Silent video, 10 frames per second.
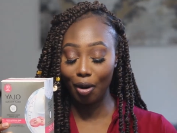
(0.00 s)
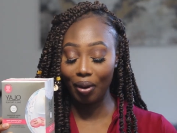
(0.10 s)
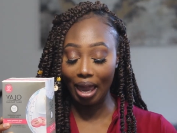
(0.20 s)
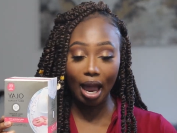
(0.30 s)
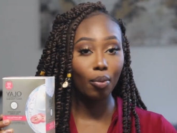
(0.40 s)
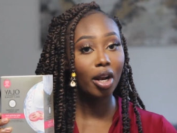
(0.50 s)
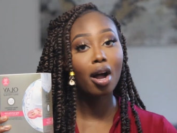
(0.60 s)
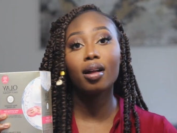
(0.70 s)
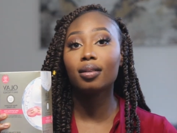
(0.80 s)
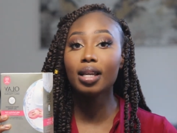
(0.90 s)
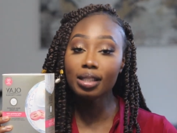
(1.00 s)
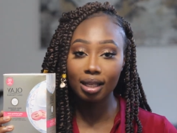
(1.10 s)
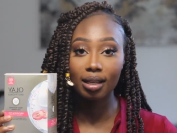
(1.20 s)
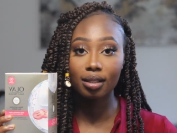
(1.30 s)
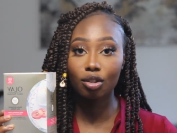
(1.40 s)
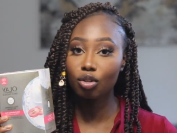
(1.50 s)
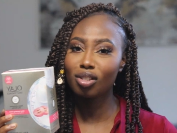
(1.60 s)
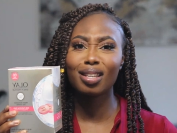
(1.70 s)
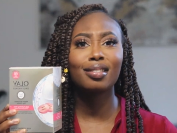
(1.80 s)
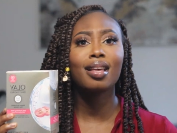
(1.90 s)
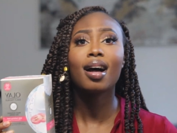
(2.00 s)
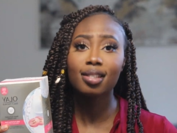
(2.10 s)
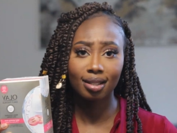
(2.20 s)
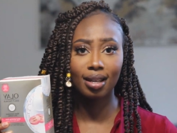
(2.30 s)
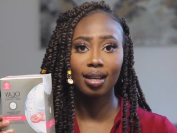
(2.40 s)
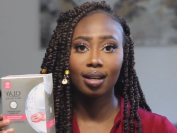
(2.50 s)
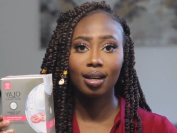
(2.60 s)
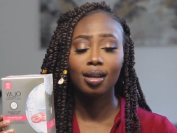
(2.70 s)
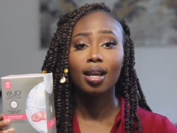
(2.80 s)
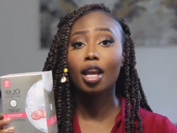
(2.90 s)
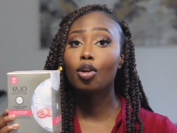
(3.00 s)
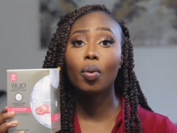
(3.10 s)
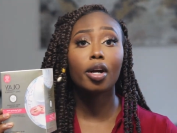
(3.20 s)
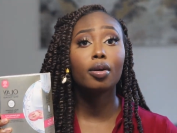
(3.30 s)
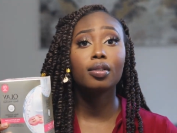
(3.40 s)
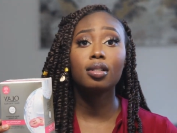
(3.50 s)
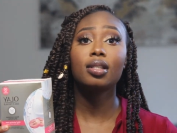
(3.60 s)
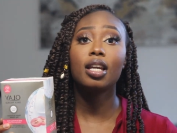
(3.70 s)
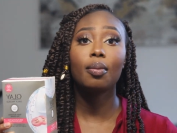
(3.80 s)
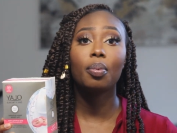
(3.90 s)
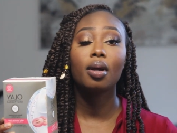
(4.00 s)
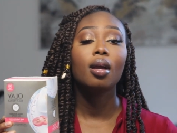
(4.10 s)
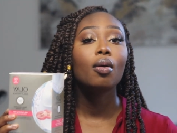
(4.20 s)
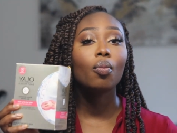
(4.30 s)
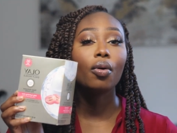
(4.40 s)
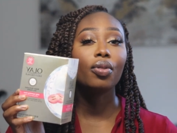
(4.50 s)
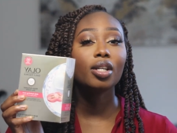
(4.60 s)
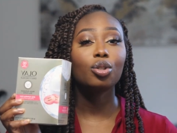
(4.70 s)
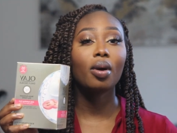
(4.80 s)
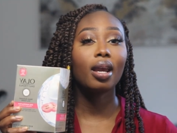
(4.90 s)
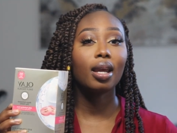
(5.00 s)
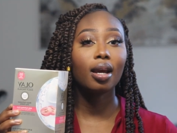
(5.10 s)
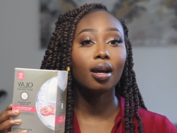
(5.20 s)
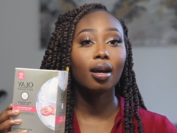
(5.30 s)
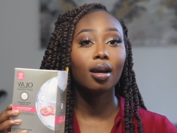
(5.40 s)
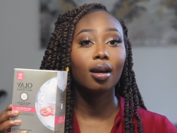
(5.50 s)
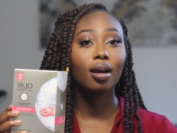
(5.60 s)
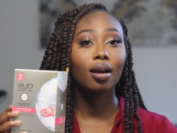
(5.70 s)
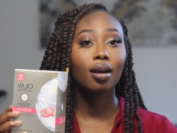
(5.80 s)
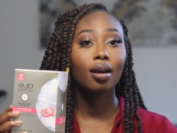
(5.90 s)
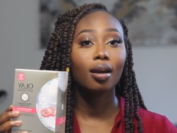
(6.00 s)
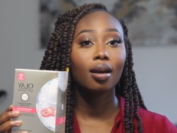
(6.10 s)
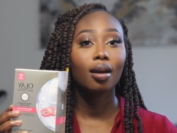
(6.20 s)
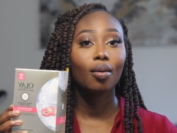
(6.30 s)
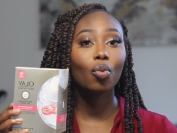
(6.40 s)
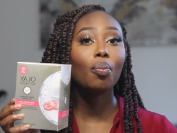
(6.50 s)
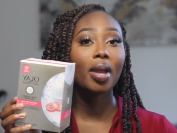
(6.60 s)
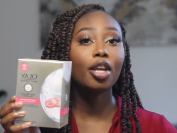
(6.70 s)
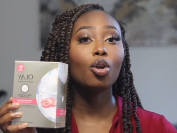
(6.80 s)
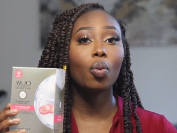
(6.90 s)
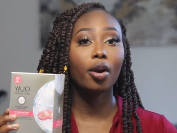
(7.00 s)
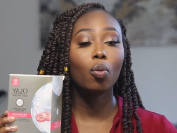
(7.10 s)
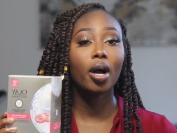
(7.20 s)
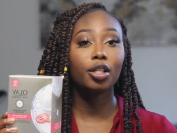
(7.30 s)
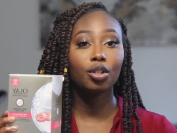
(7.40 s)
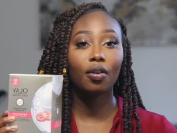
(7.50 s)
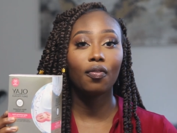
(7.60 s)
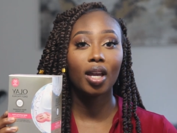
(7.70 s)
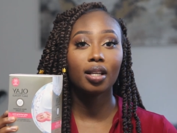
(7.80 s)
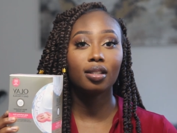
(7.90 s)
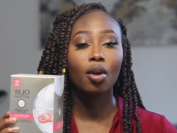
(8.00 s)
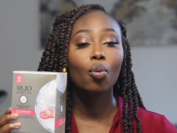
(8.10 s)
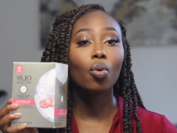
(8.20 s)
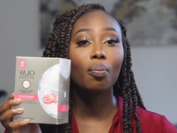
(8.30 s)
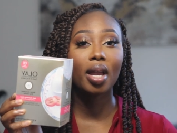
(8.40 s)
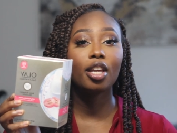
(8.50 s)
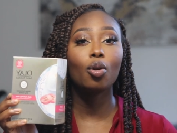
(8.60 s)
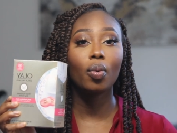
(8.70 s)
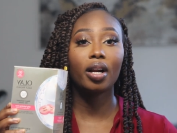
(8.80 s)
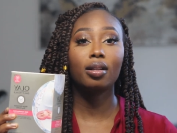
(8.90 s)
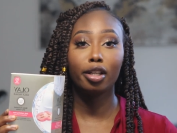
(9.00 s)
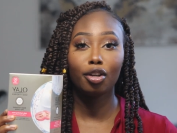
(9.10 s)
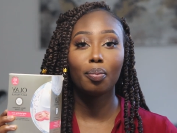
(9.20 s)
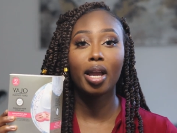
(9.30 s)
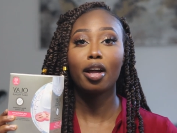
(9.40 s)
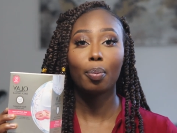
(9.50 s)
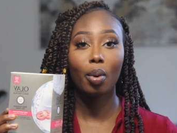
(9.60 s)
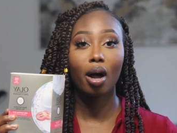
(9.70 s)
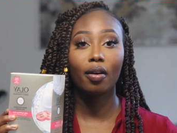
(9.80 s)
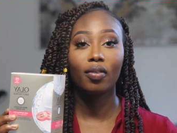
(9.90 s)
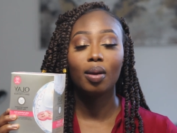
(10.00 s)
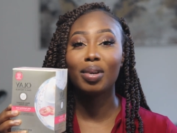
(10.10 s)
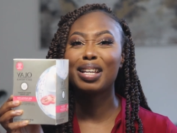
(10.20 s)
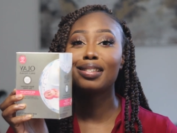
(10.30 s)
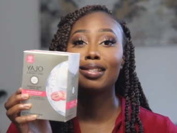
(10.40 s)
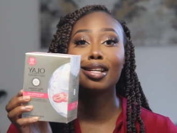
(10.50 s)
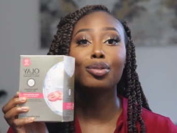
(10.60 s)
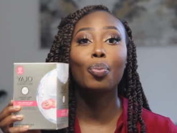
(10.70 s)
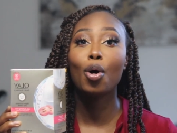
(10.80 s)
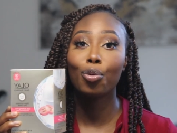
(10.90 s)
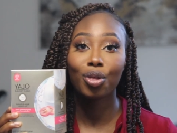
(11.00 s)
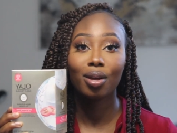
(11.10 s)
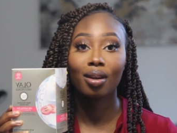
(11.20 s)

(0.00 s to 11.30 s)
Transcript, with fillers: okay? I wouldn't call it laziness. You're just exhausted and you wanna go to sleep. Well, this right here will make you want to wash your face, will make you want to clean your makeup off because it does both